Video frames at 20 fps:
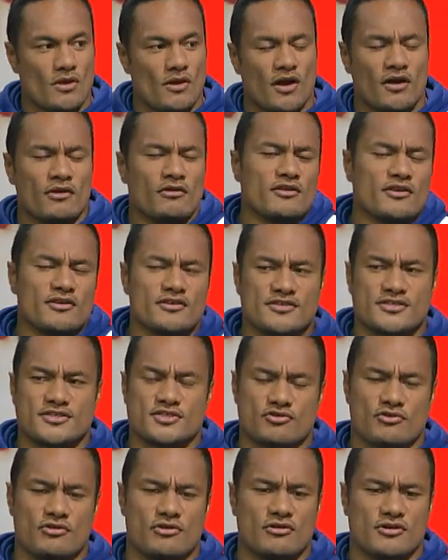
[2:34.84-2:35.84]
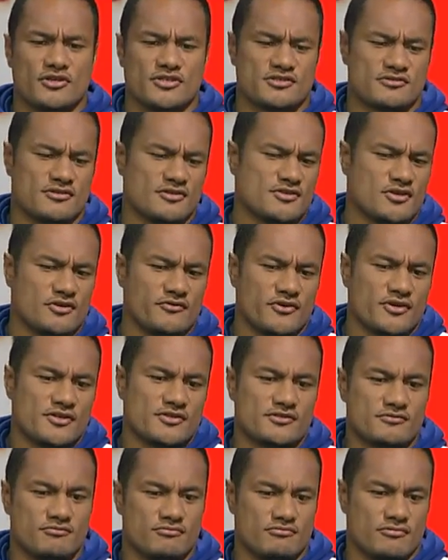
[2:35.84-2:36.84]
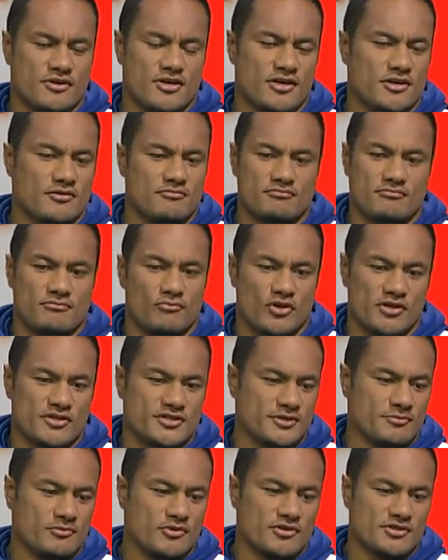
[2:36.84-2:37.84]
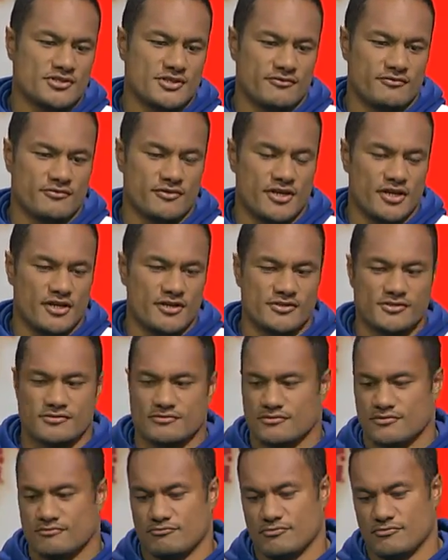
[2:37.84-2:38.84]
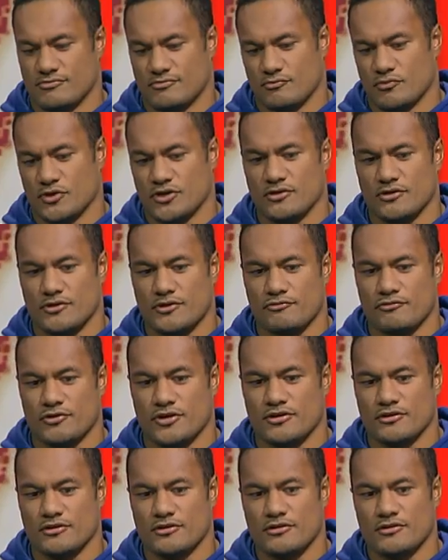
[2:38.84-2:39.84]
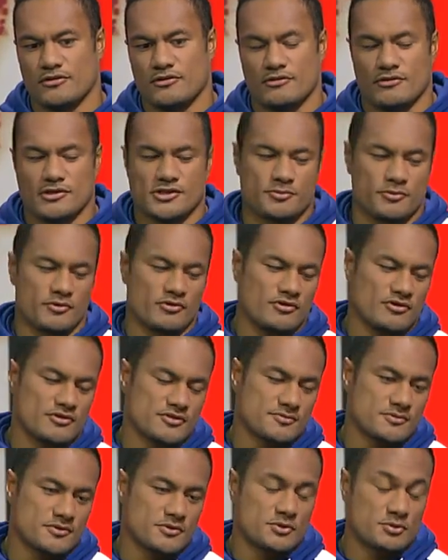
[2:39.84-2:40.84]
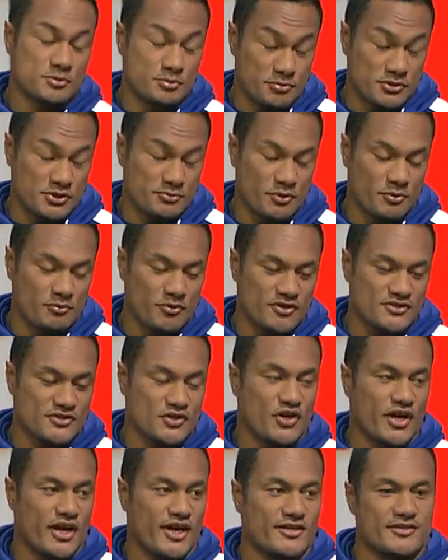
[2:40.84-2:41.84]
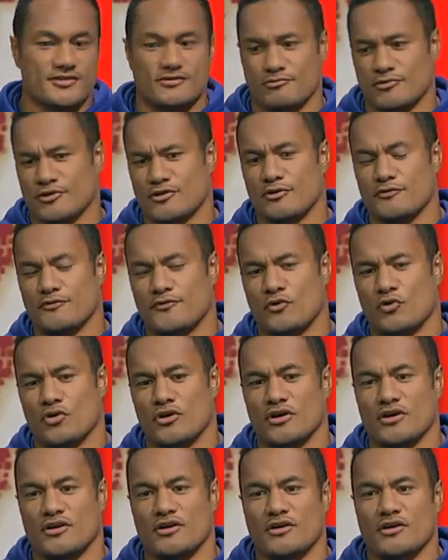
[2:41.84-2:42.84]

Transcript: I don't think it's strong. It's obvious. One team got 7 days. We got 3. Springboks got 8. We got 4.